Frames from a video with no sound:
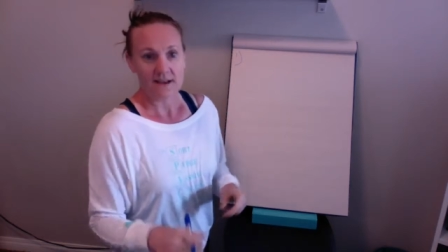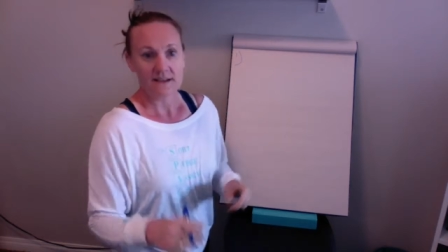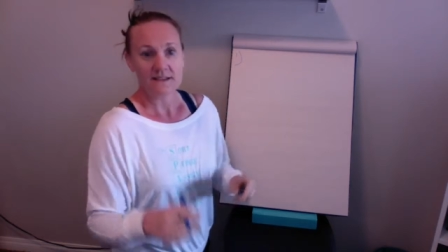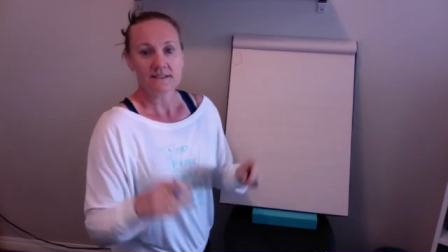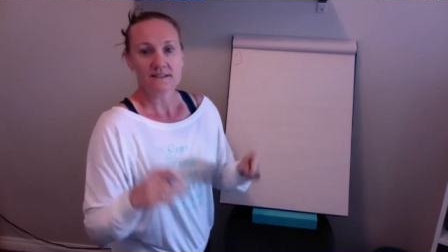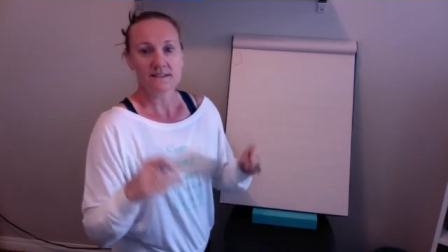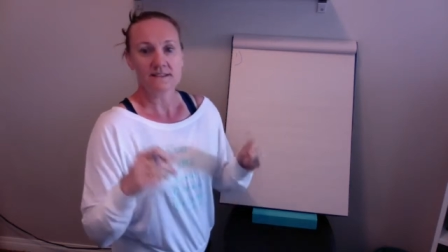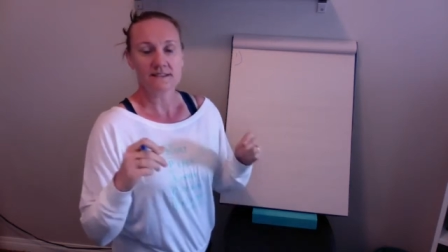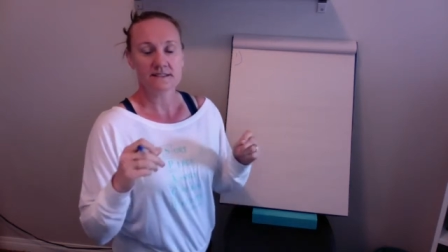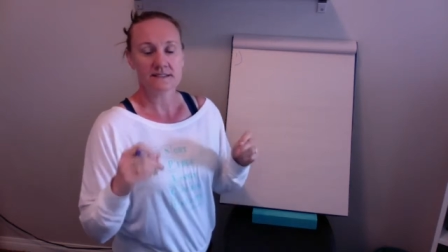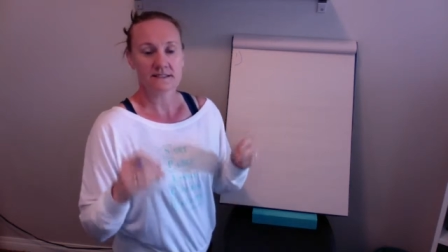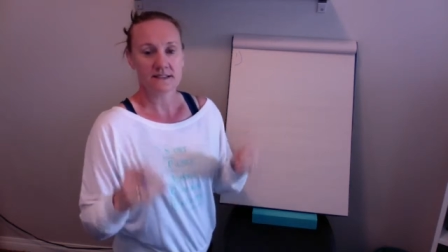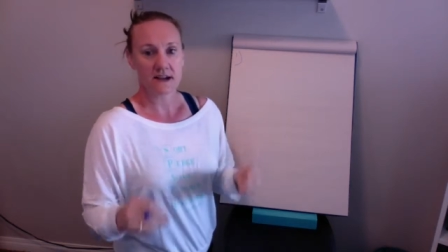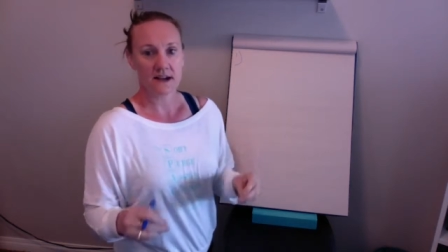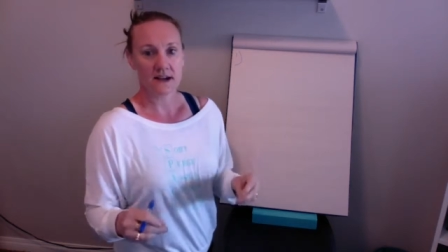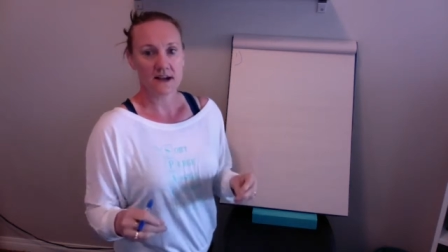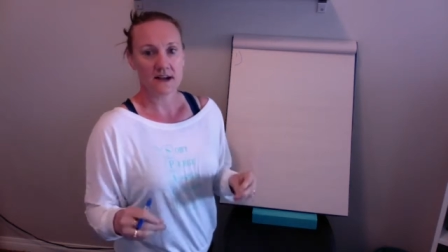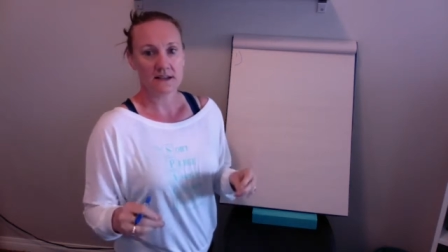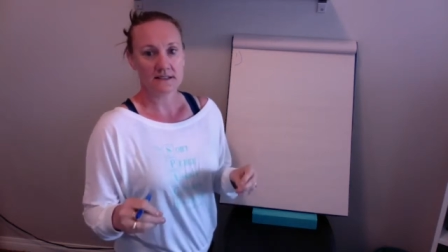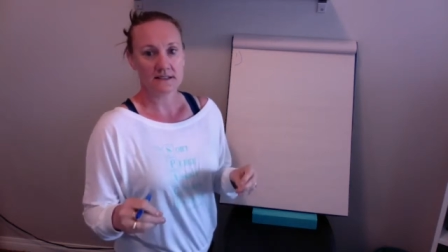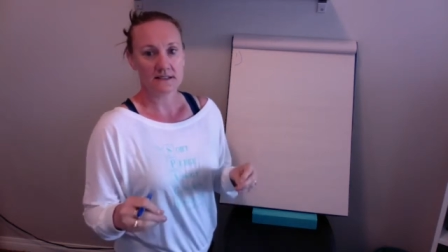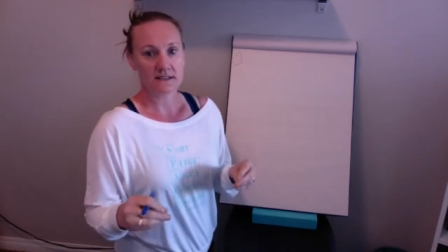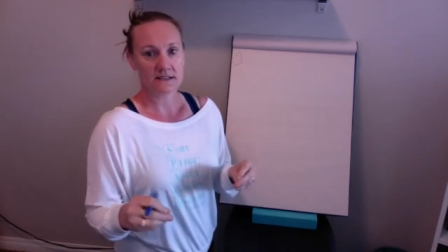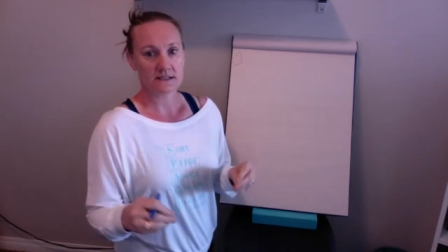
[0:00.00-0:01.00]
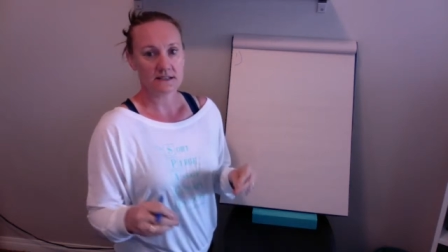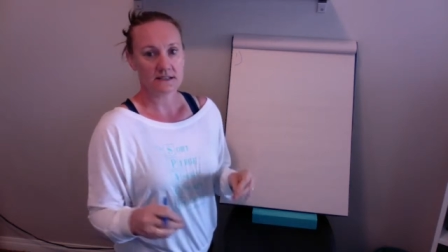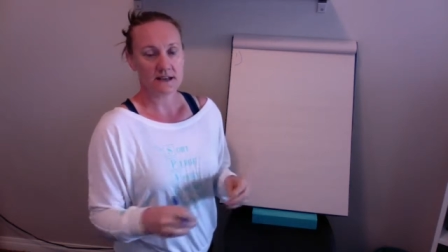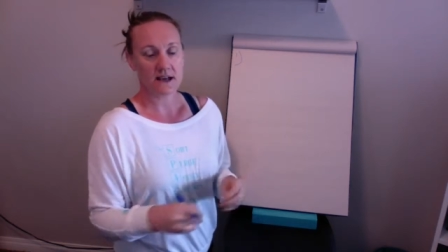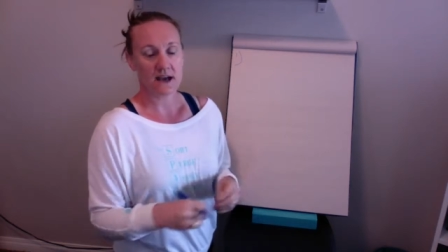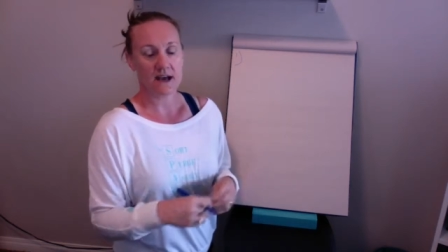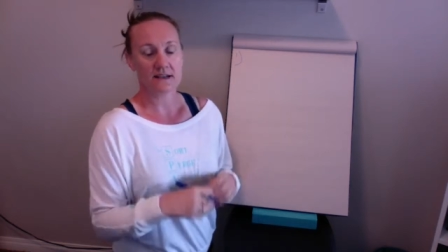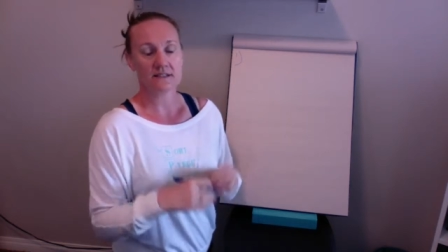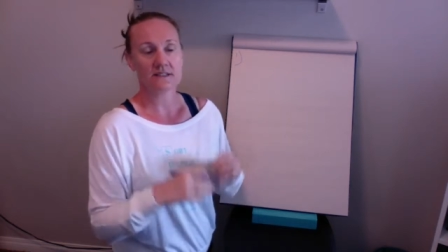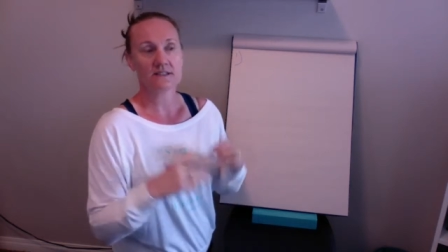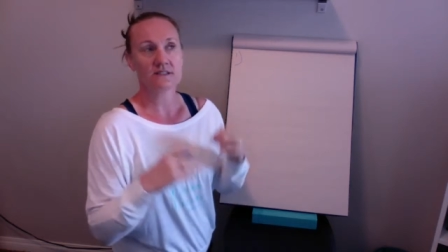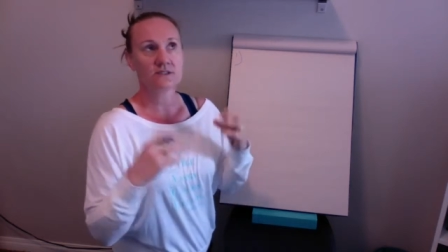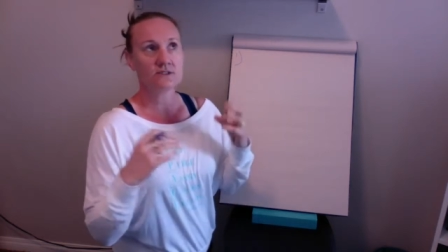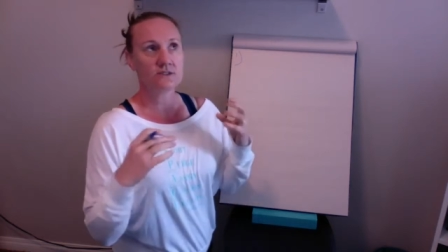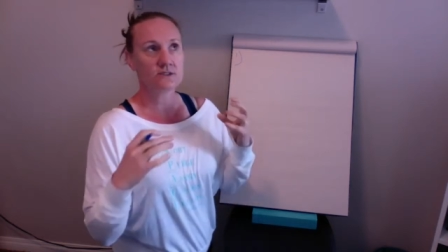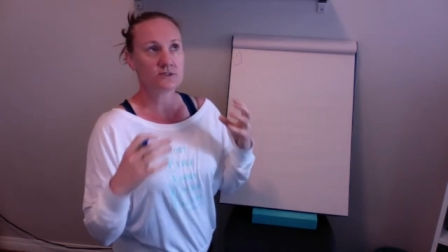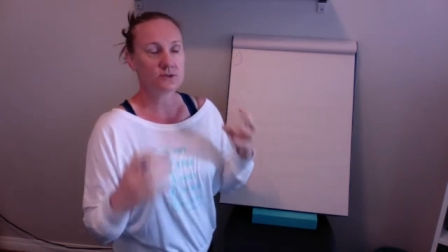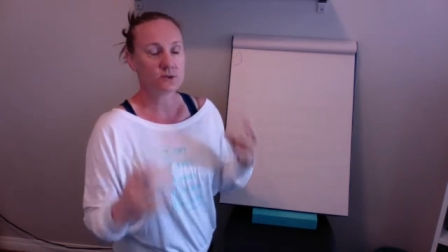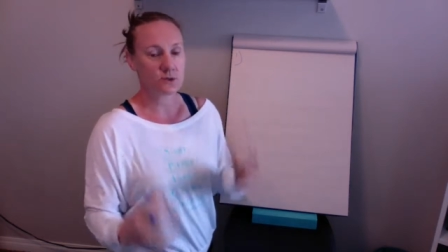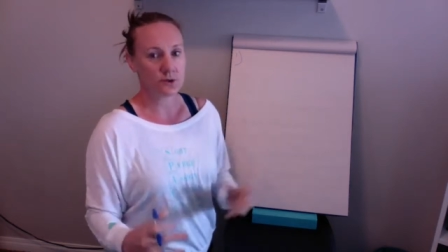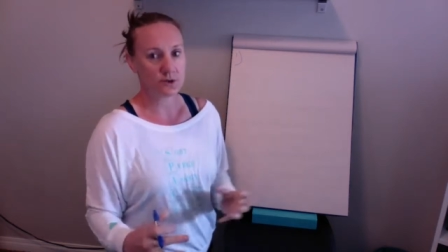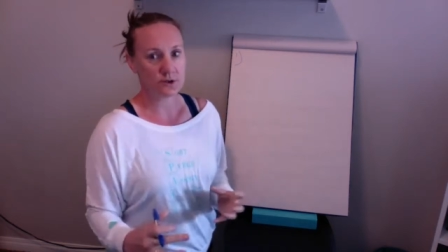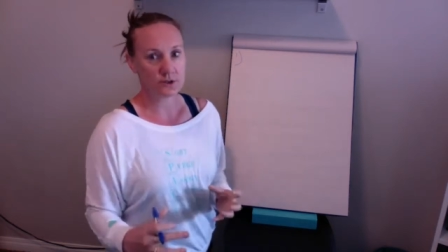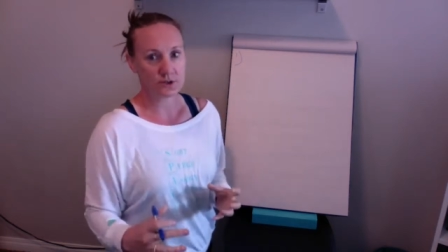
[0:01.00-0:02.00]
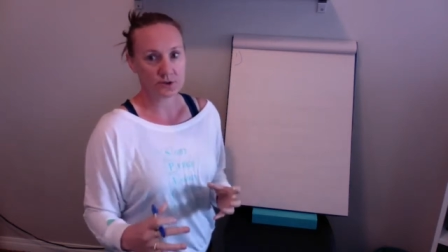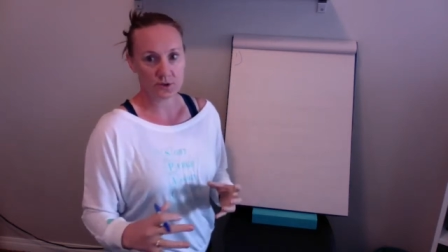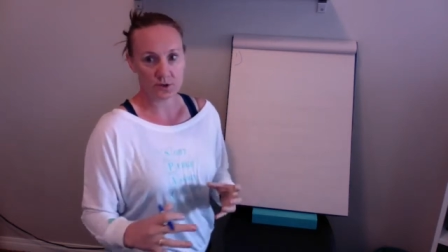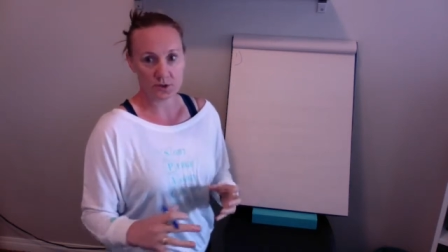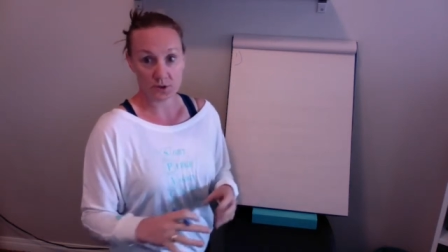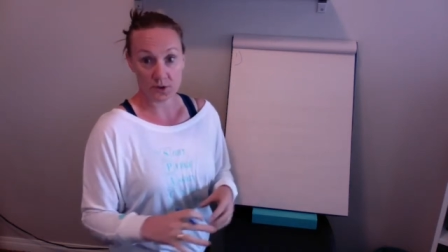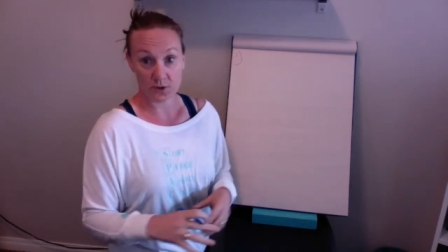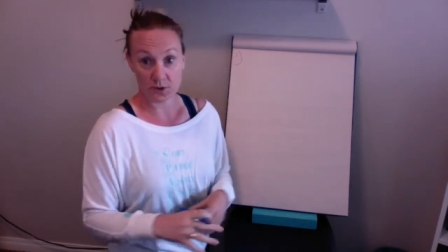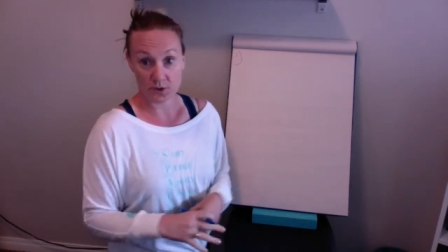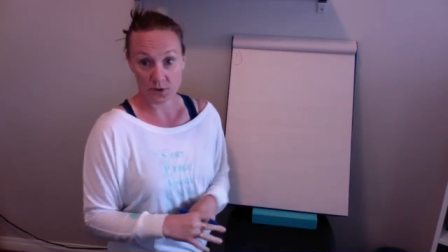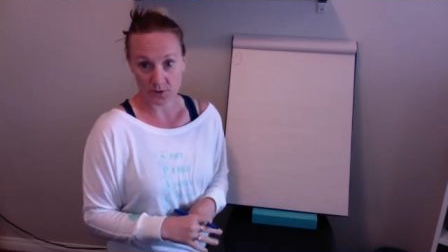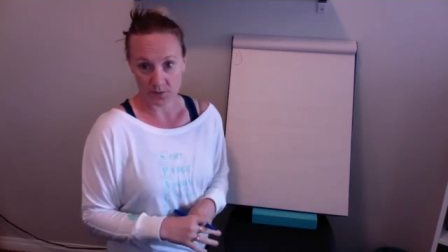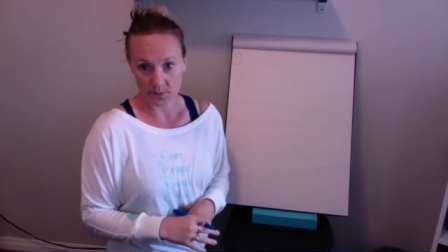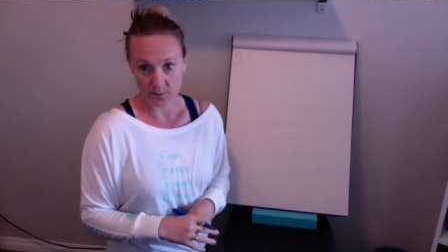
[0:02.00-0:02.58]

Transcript: Start as soon as you know you're